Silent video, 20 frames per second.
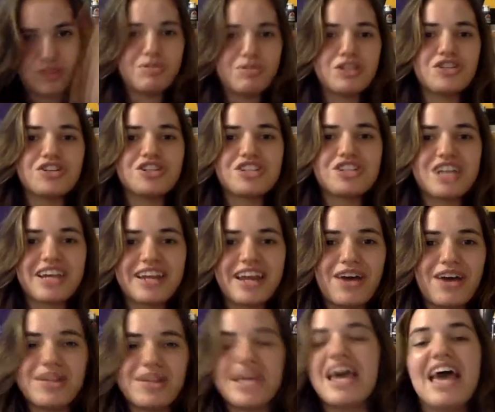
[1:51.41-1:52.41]
Be sure to check it
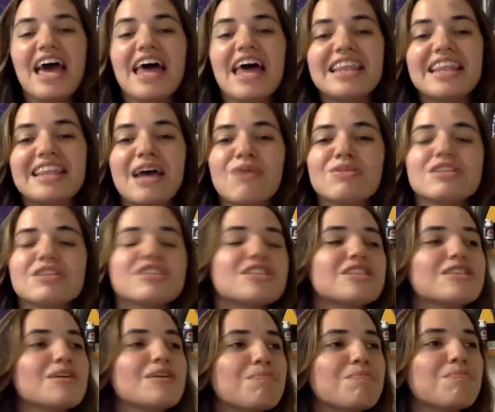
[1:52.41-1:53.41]
out. That was
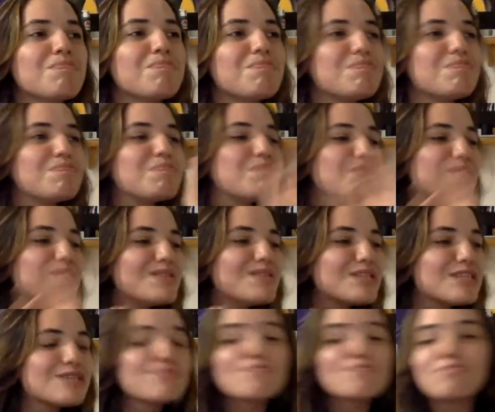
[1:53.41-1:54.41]
the
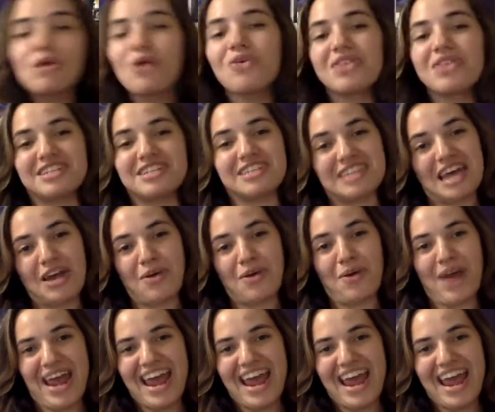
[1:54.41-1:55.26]
smoothest segue.